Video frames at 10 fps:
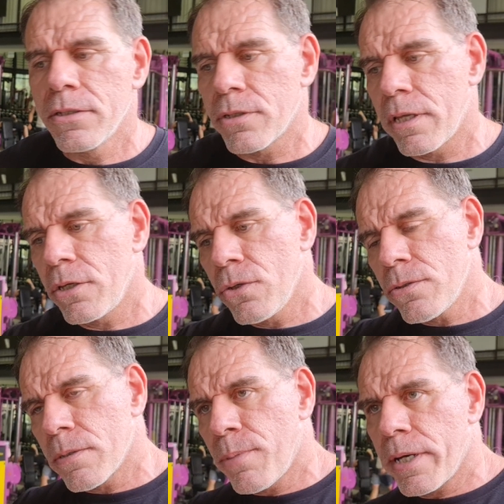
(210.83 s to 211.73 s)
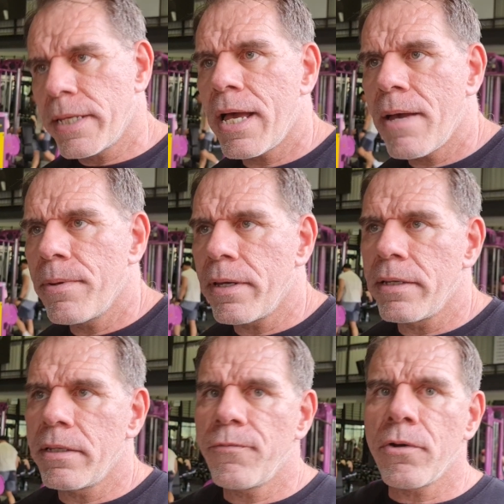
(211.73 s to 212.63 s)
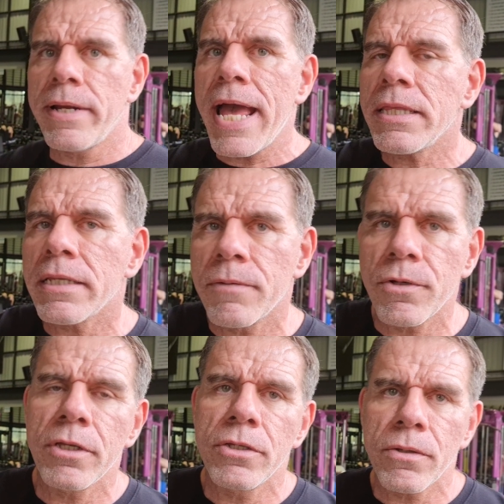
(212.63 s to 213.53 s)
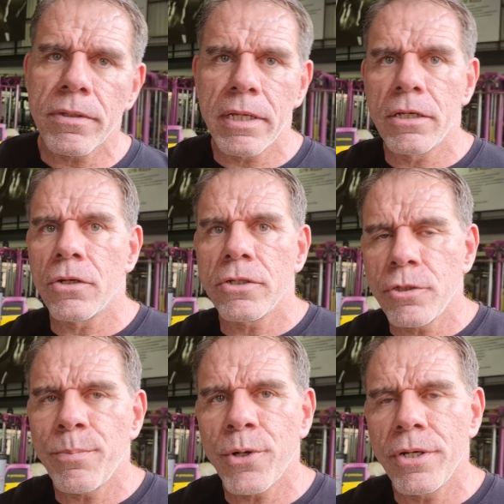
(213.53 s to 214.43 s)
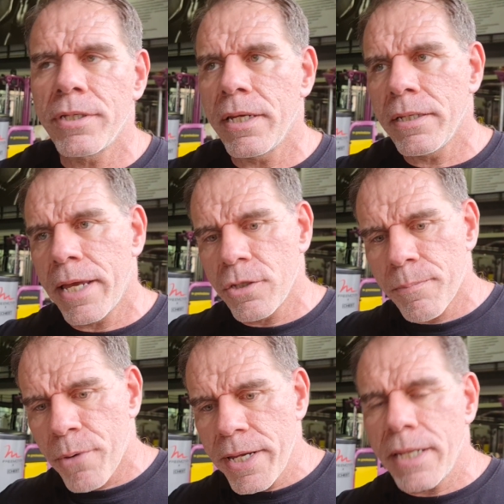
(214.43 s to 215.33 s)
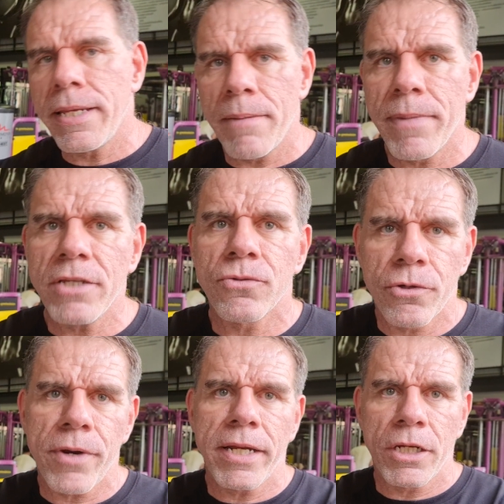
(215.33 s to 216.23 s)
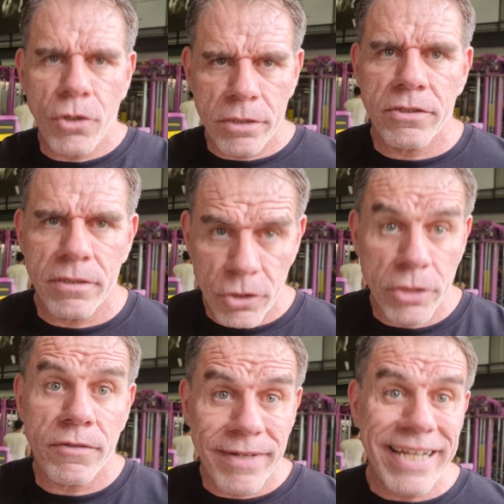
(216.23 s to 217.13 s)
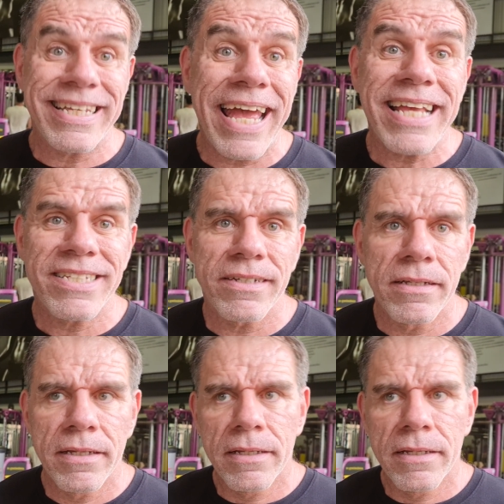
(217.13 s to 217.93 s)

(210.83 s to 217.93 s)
So they use the bicarbonate. If you're an athlete, what are you doing? You're eating lots of protein, and you're breaking down muscle, creating lots of lactic acid.